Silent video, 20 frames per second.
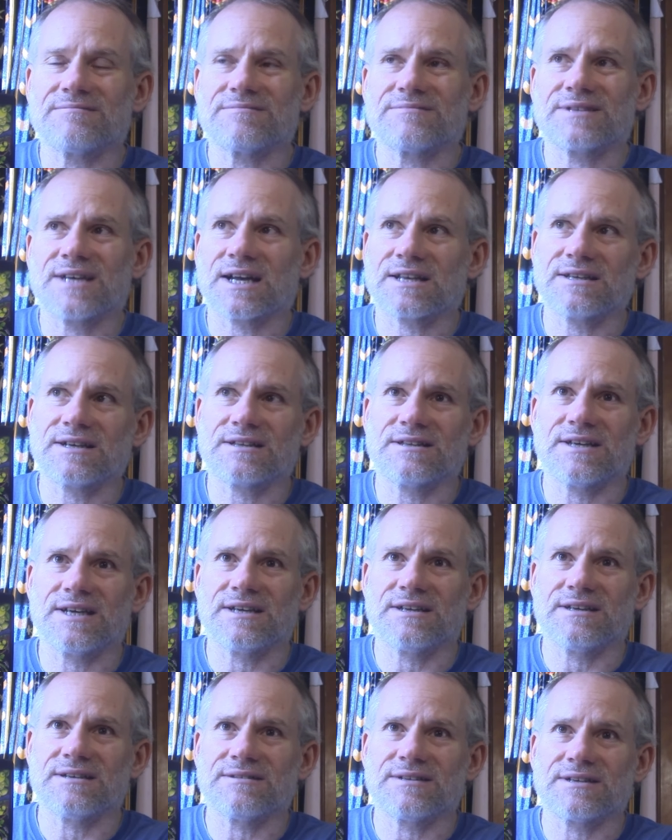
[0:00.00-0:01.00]

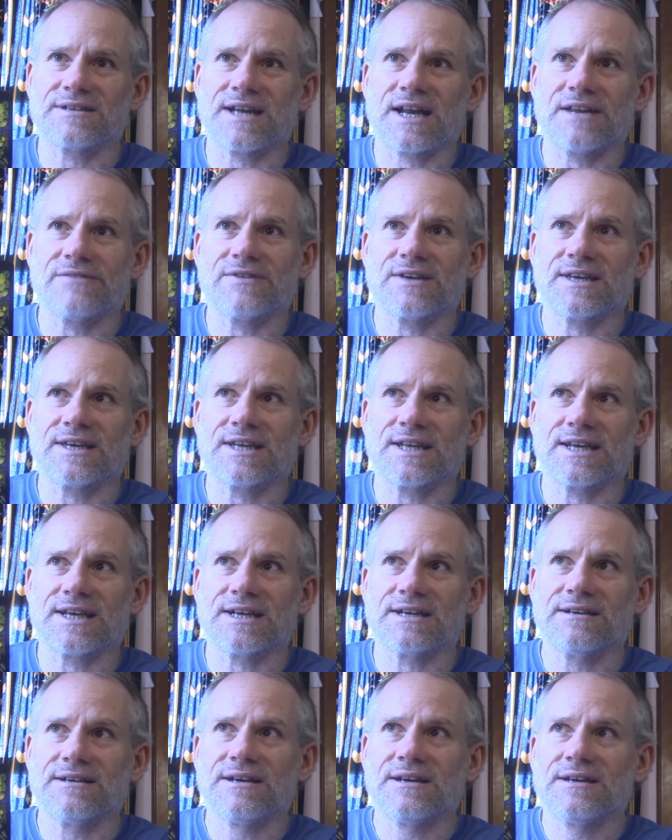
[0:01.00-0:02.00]
technically you're not even
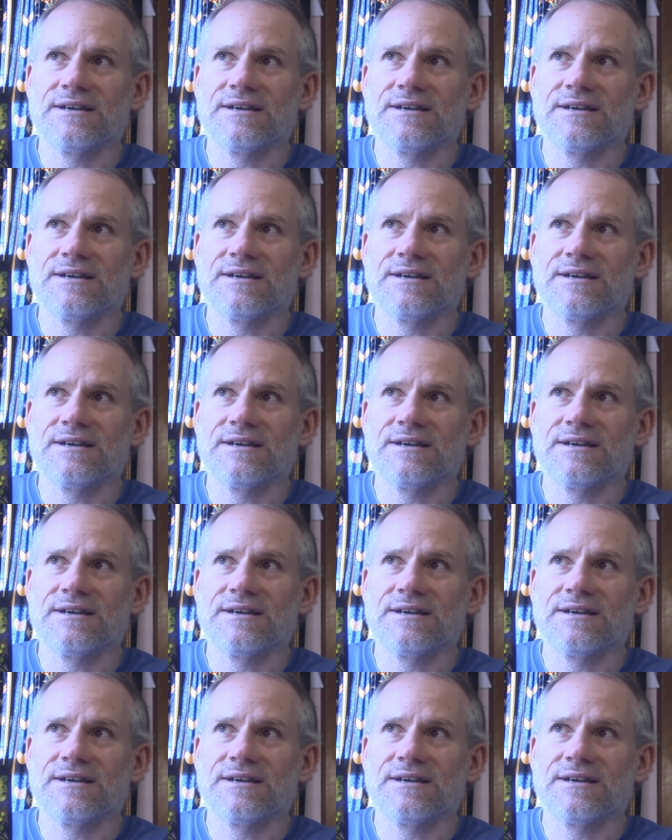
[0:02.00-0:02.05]
getting